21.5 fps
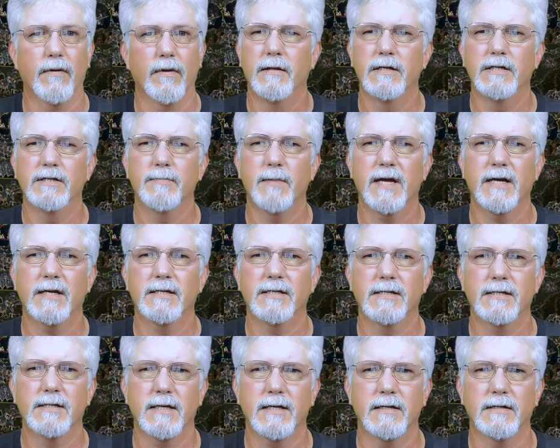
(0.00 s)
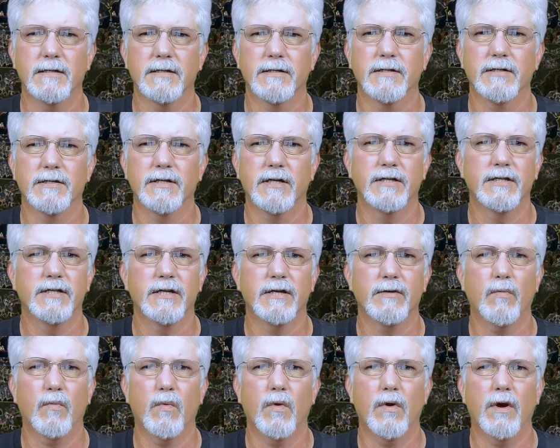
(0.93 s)
This makes sense, since
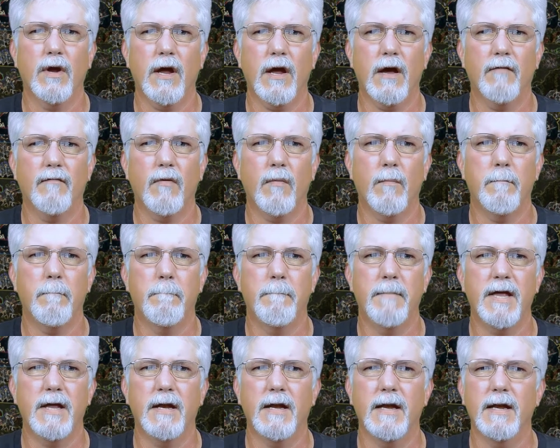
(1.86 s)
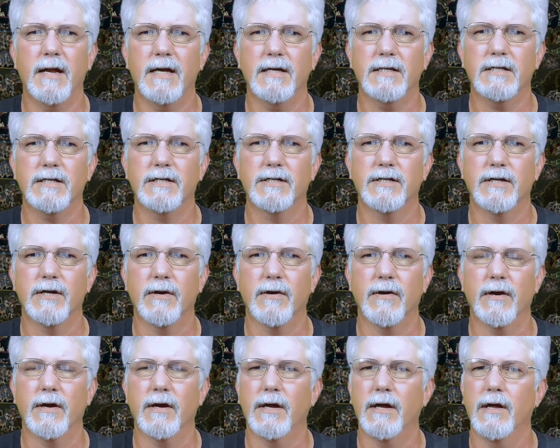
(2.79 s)
it would have been
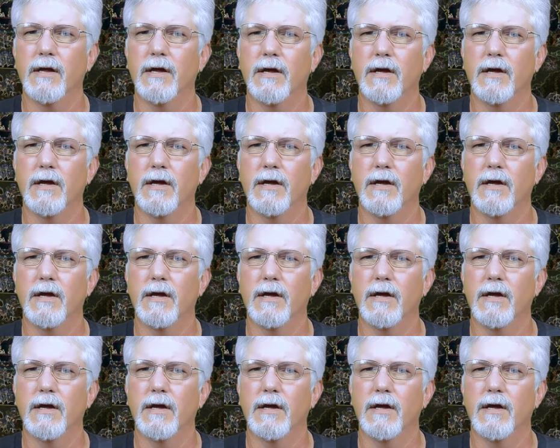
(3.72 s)
necessary